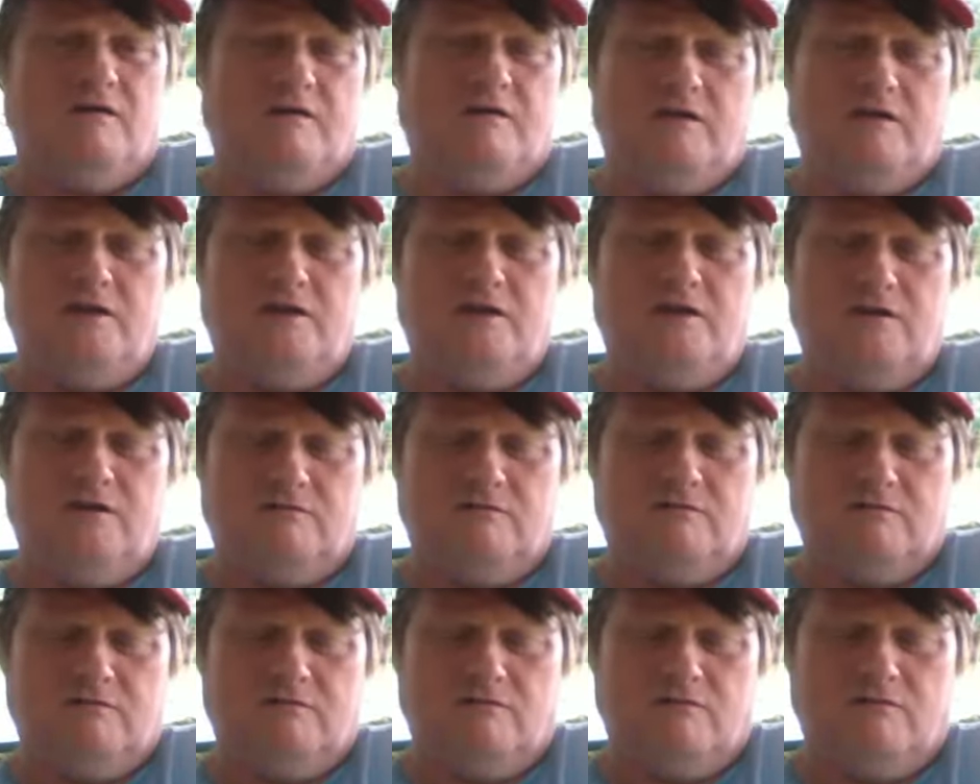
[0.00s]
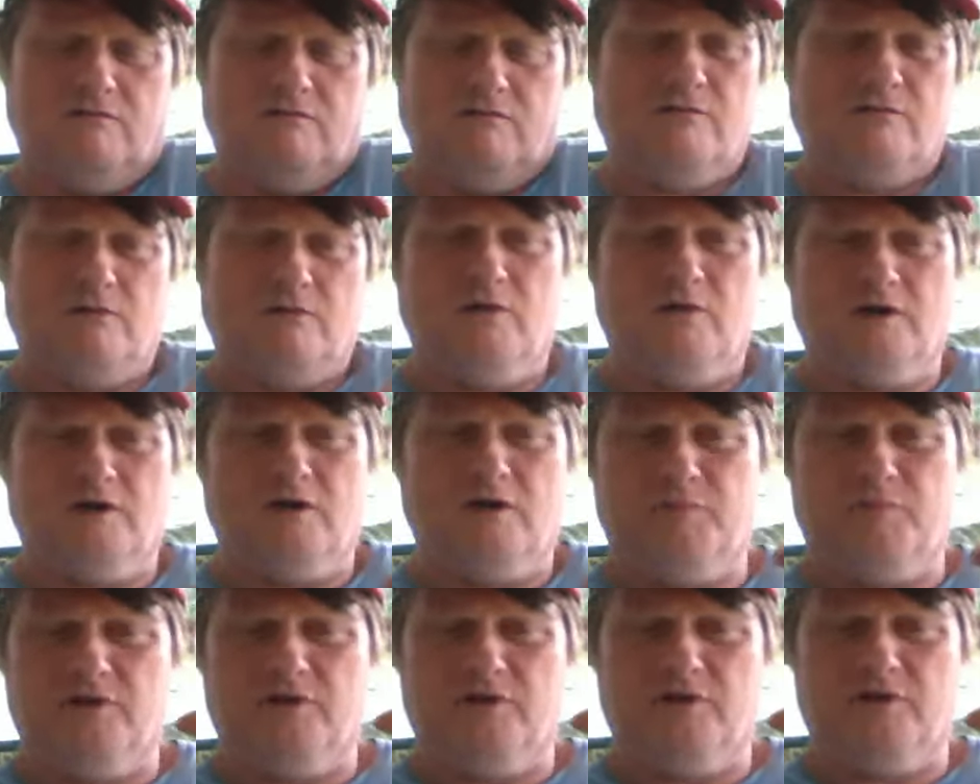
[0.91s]
and you throw a
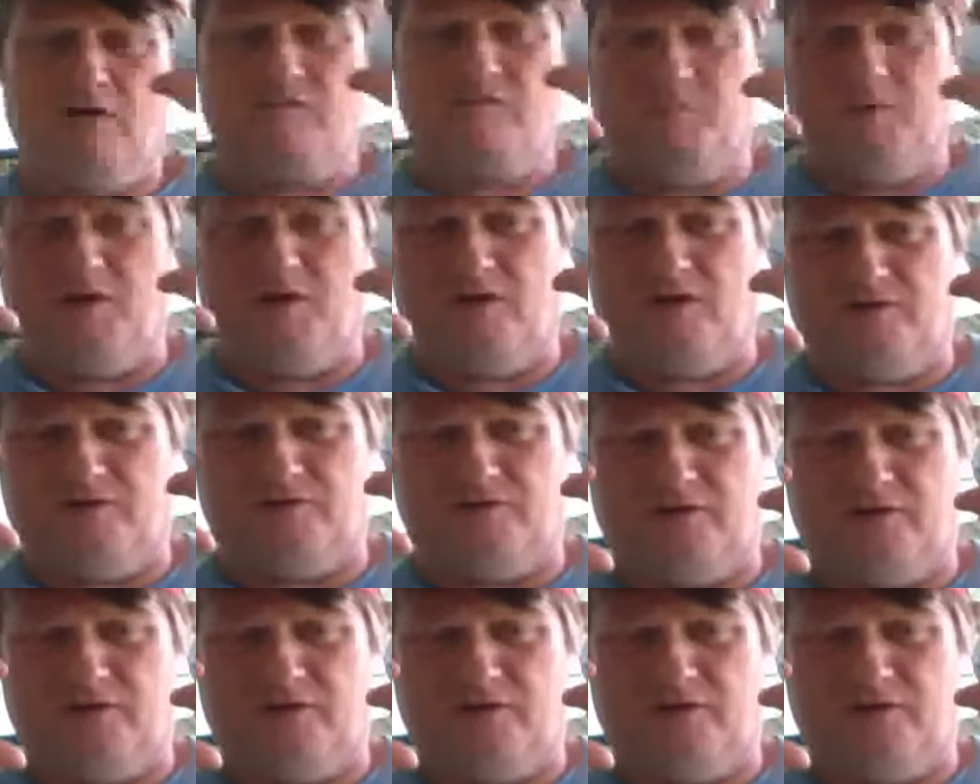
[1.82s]
couple of golf balls in